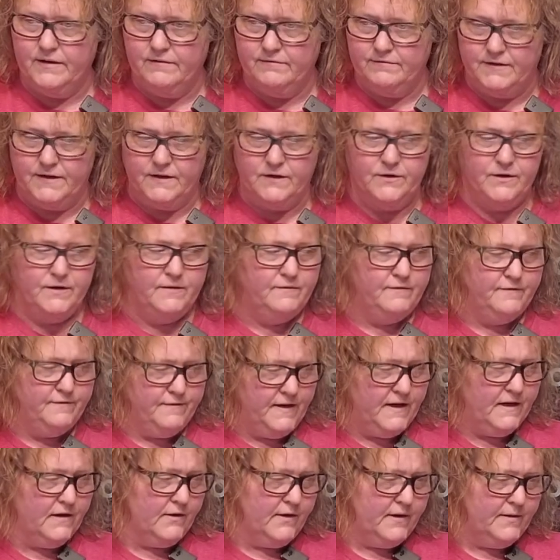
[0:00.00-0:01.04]
very,
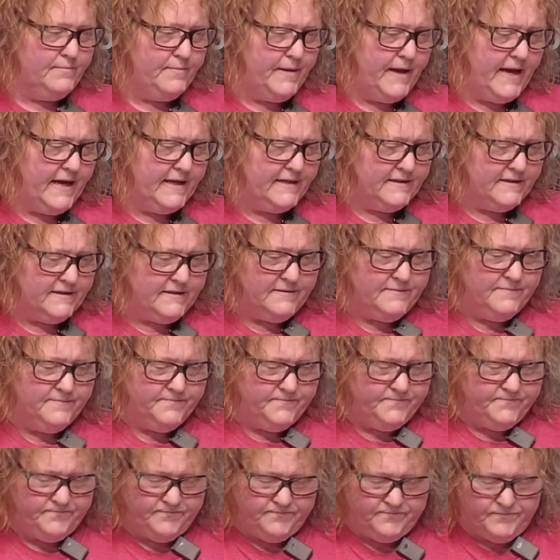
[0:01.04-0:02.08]
very padded,
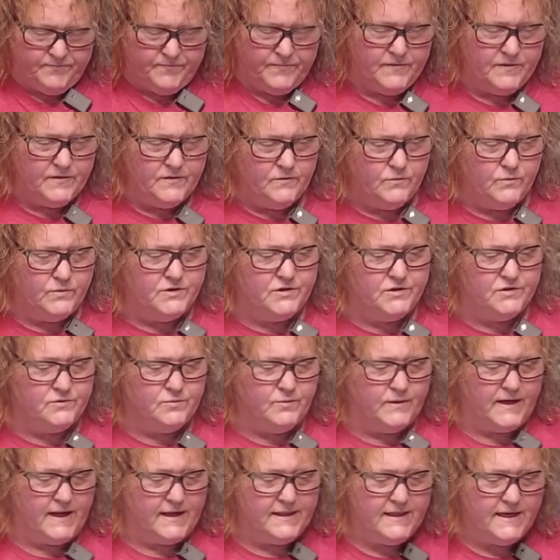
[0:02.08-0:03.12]
which is
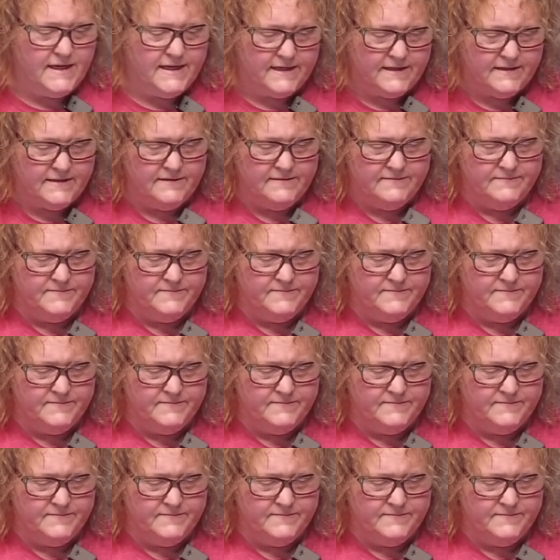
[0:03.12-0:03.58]
what I like.